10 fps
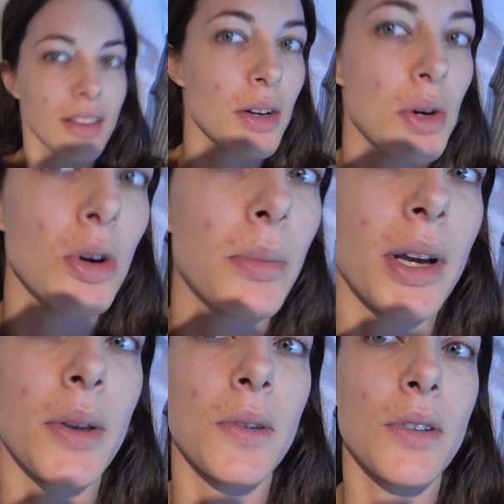The
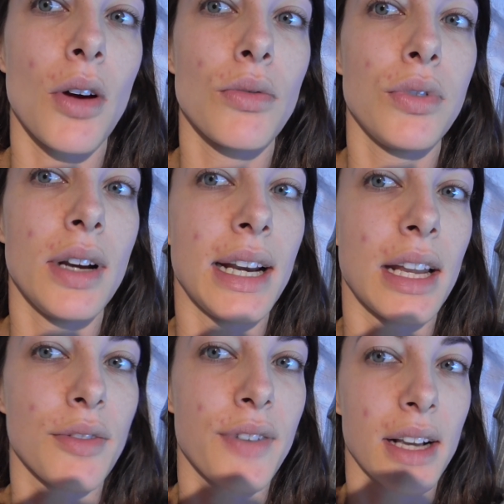hormones are
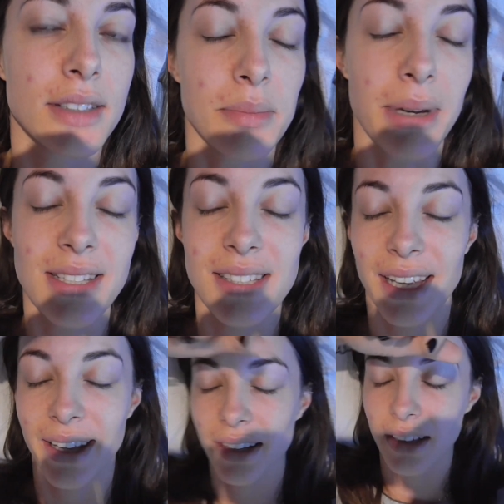really affecting my
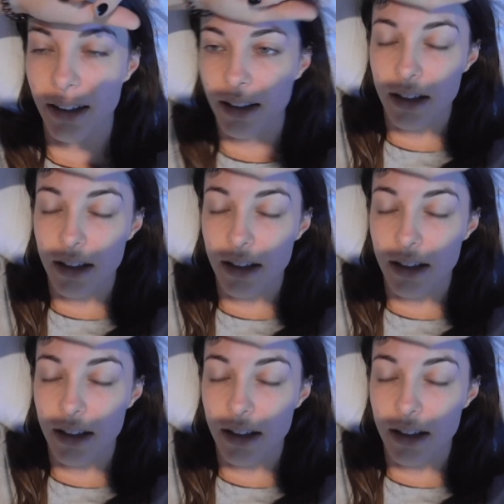skin.